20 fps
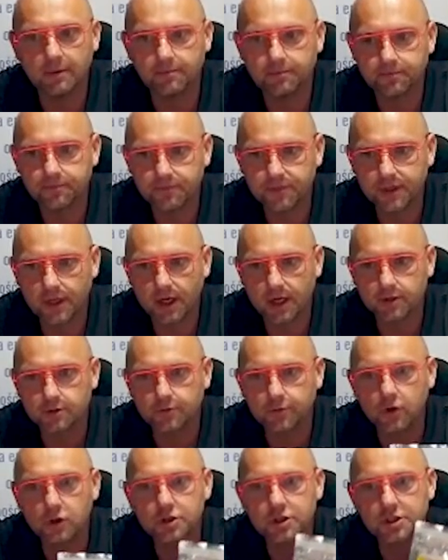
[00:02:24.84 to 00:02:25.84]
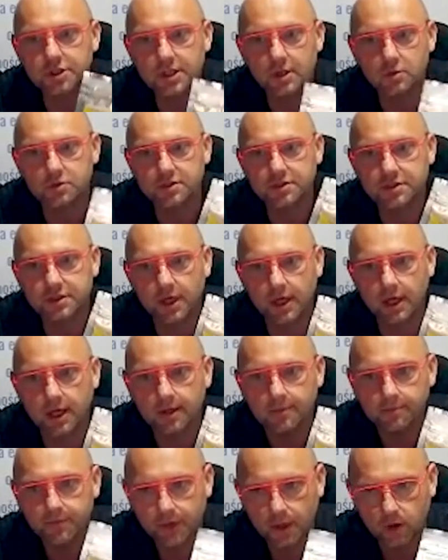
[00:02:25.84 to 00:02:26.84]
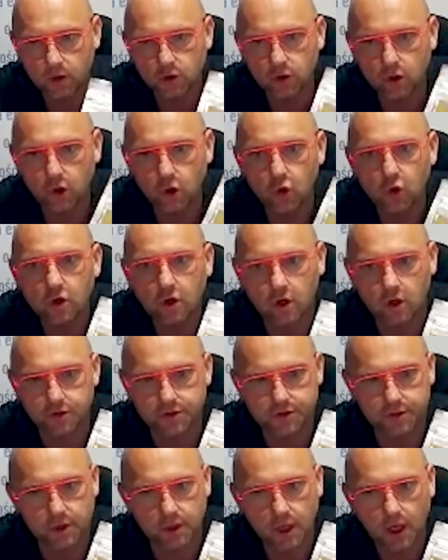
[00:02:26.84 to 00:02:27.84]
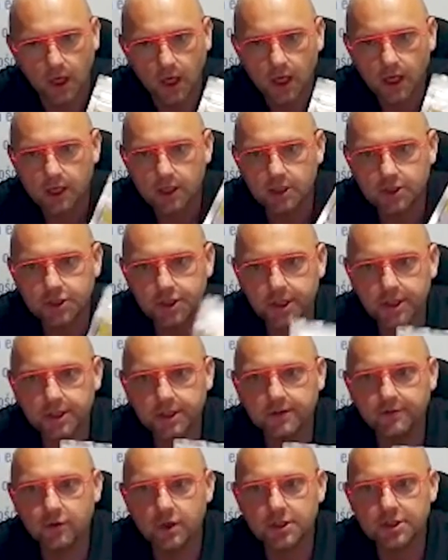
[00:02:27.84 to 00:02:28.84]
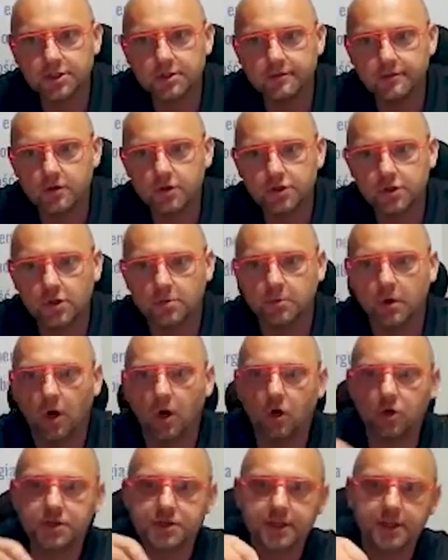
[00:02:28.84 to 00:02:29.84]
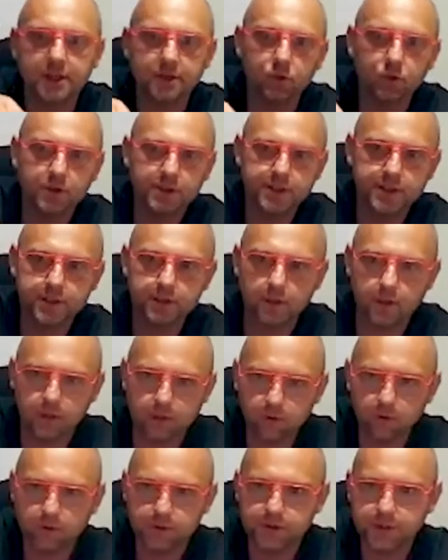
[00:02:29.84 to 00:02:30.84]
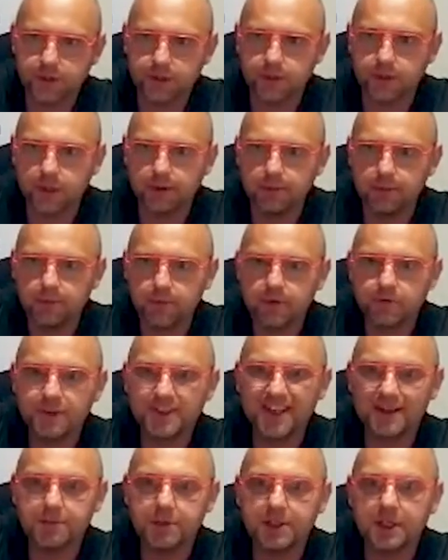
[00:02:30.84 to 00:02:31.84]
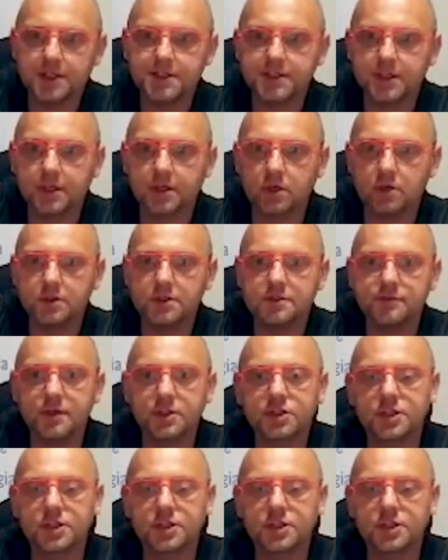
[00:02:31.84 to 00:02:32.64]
This vitamin is made of D-glucose and thanks to its oxy-reducing properties, vitamin C protects animals against many harmful factors.